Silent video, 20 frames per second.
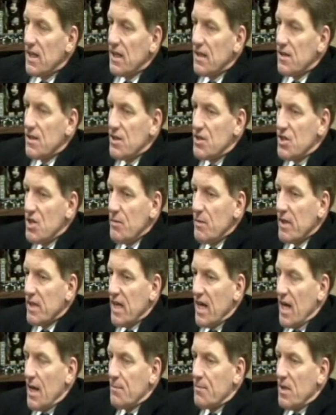Achievement
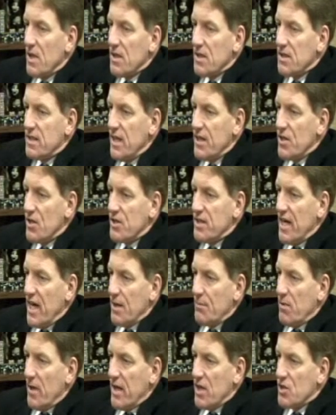Gap 10-year
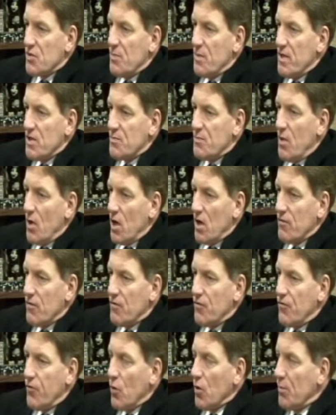attack plan is part of a
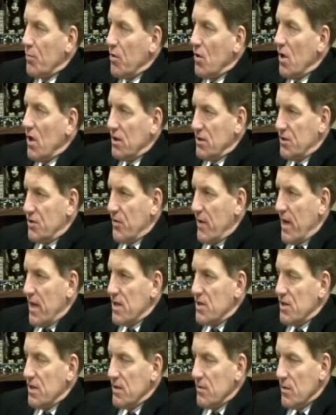four-pronged
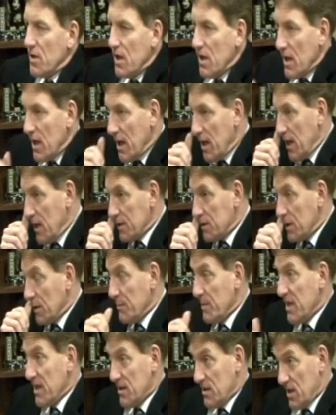strategy to
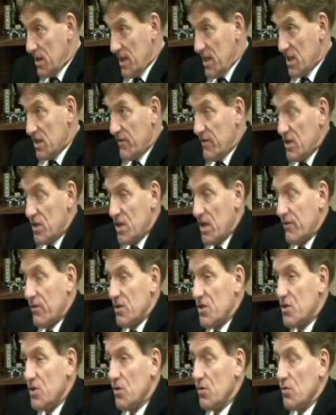meet the needs of each and
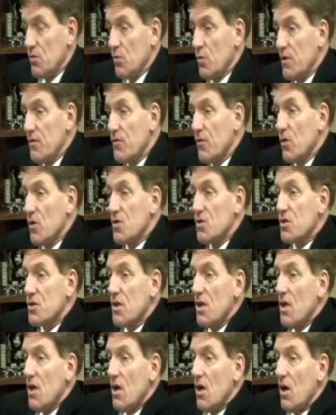every student. We first
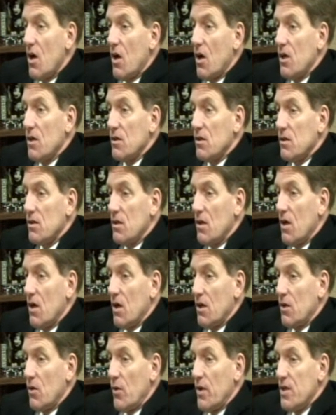are
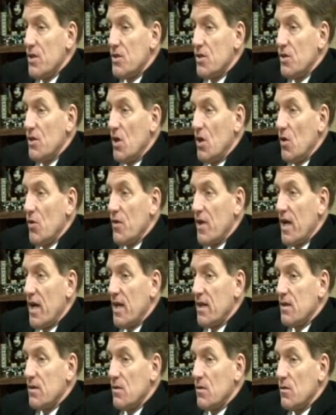going to know
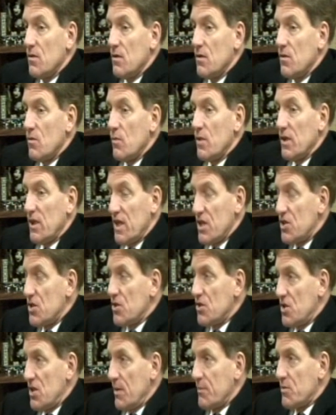that
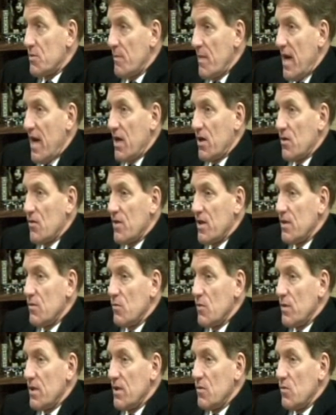relationships matter, that
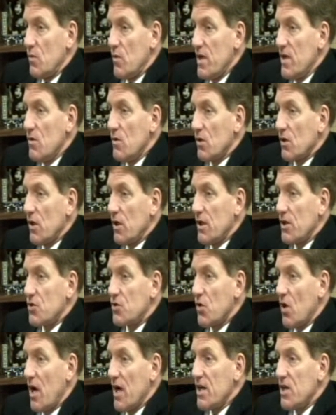we are going to
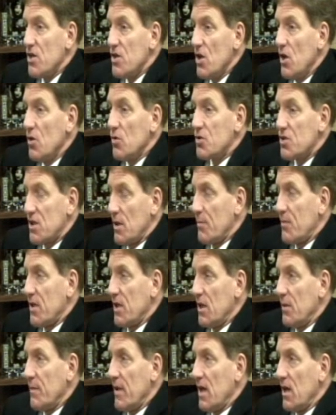try to know
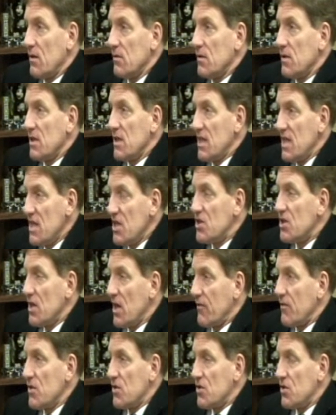something about each and
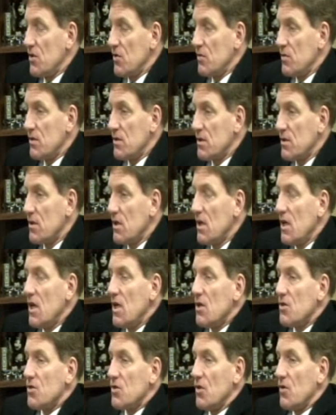every student
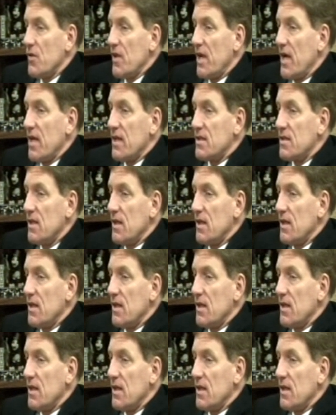so that